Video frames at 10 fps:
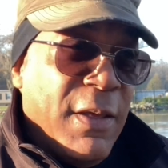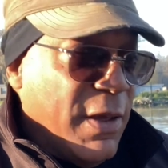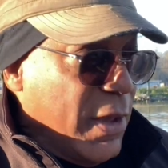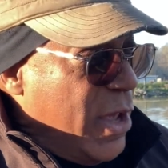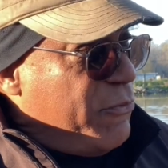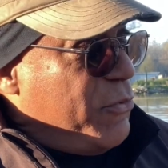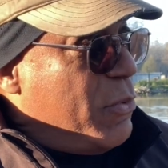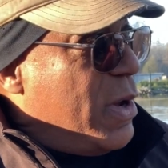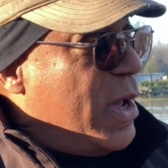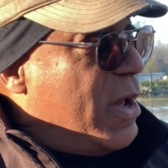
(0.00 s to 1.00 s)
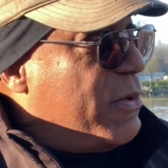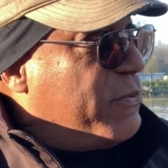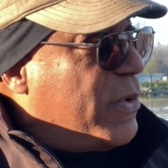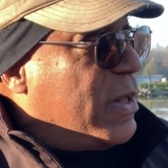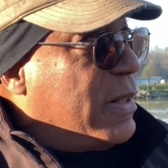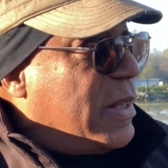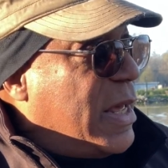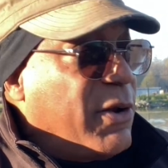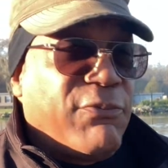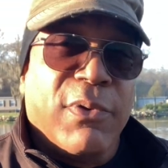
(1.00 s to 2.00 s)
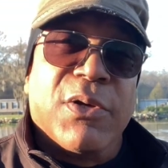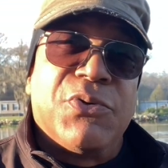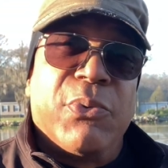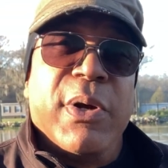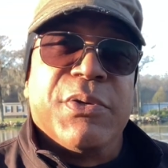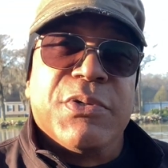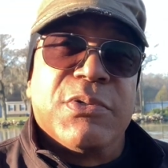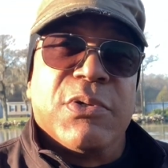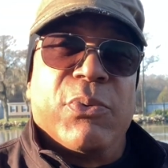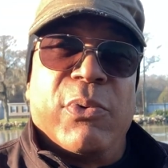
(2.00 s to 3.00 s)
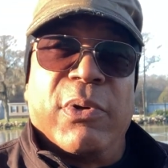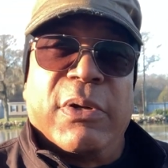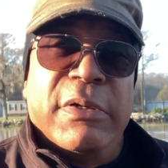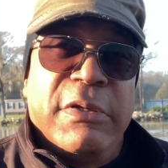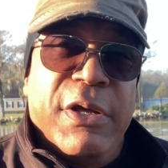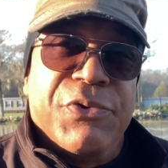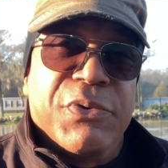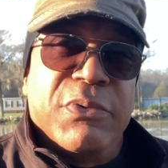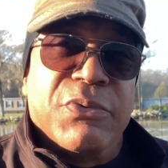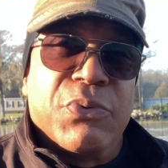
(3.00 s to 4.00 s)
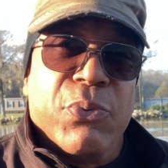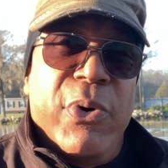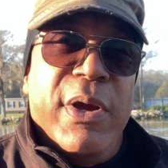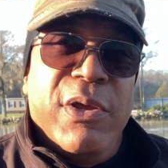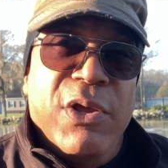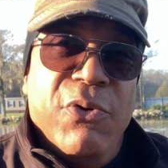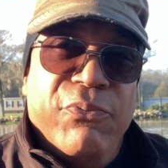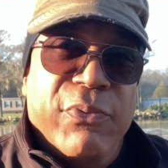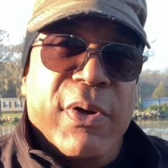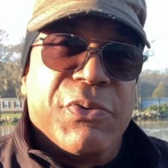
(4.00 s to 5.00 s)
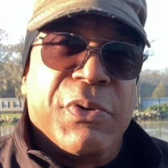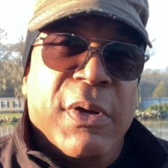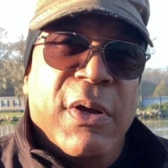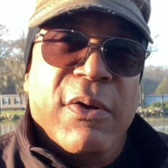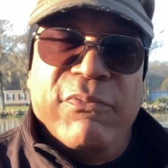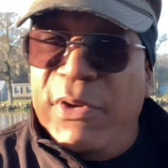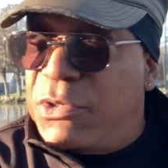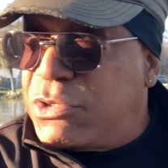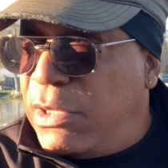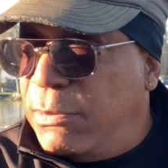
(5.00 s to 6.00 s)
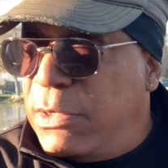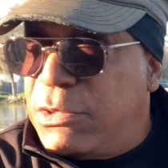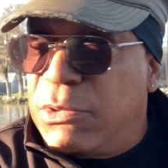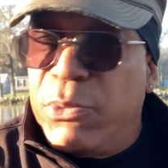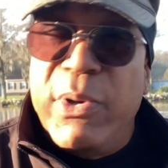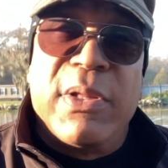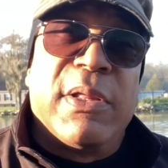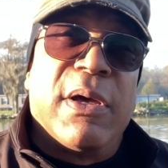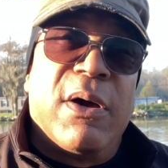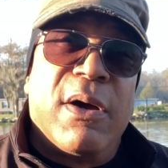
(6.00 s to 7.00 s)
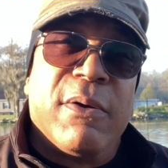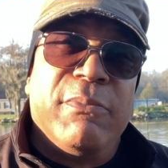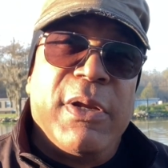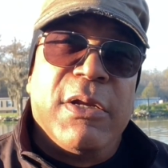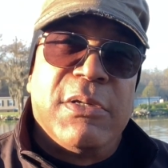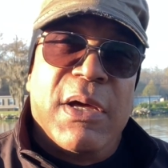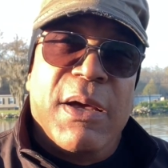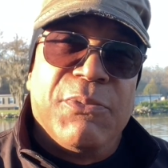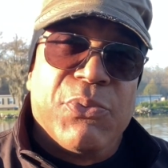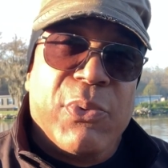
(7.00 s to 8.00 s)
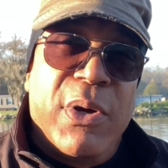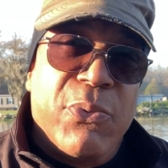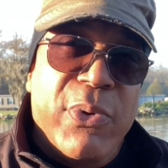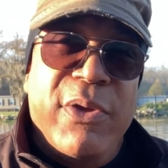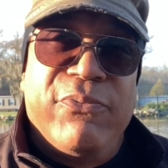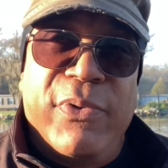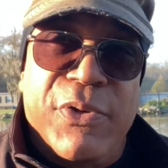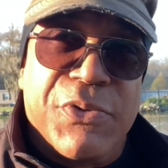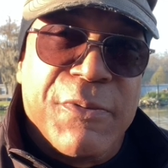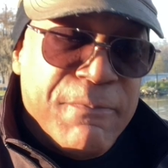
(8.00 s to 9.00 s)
If you have a lot of fluctuations in the water conditions where you fish, very similar to the way they are many times where we fish.